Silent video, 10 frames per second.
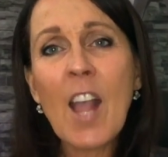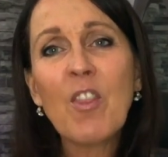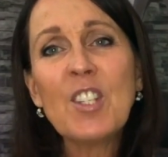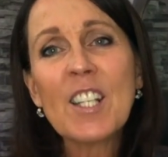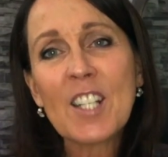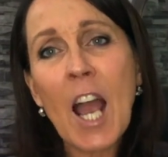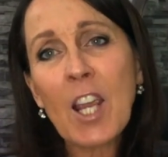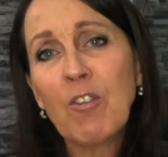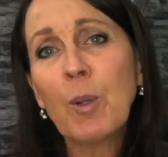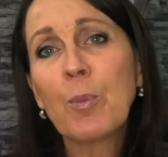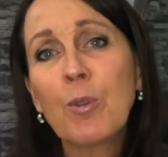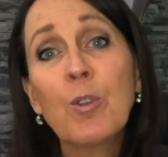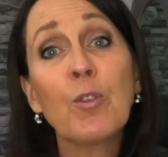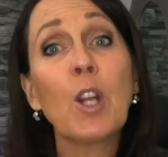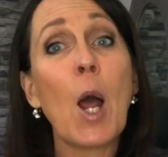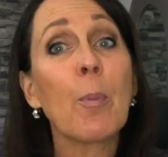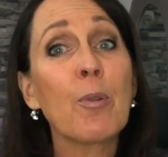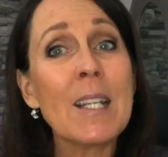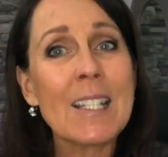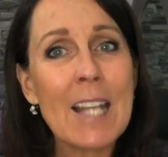The desire for approval,
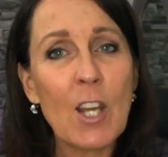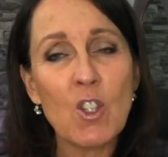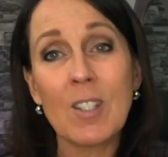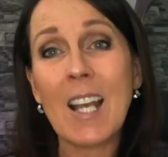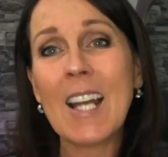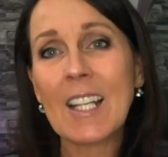appreciation and